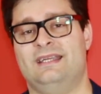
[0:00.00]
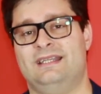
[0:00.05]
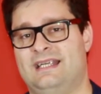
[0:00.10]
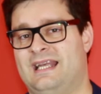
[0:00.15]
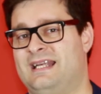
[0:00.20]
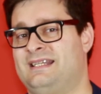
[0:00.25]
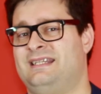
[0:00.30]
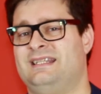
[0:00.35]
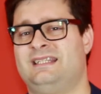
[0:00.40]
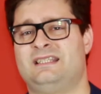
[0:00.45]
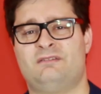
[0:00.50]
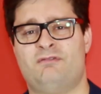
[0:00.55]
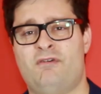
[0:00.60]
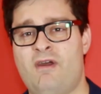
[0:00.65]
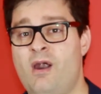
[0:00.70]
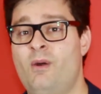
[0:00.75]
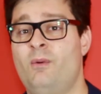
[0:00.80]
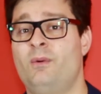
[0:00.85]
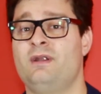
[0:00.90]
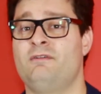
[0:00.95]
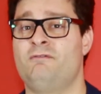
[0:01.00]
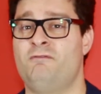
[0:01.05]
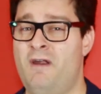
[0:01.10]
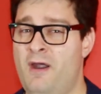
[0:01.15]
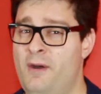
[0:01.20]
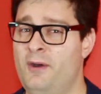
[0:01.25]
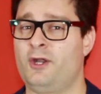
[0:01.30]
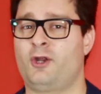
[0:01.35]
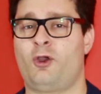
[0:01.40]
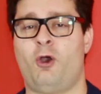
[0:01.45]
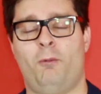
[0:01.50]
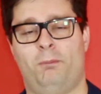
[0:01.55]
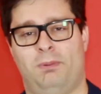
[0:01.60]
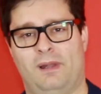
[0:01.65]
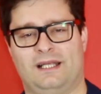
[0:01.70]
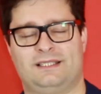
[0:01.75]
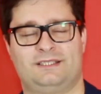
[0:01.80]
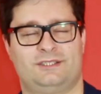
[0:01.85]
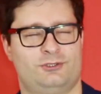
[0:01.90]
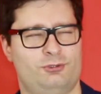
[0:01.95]
Yes, it's very, very
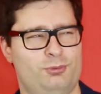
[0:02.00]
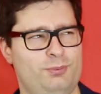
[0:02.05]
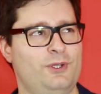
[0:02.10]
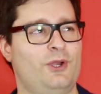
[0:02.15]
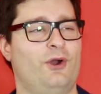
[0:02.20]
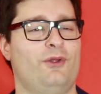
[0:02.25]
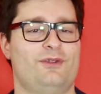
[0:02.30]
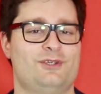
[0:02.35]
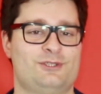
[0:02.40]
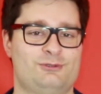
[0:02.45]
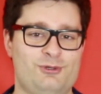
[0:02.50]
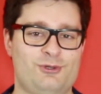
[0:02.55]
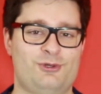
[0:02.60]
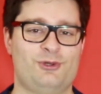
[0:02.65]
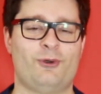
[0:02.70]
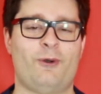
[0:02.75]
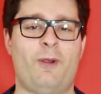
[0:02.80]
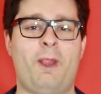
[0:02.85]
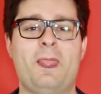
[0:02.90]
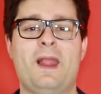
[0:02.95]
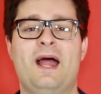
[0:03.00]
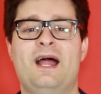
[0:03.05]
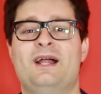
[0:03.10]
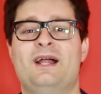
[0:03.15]
complex. To be honest with you,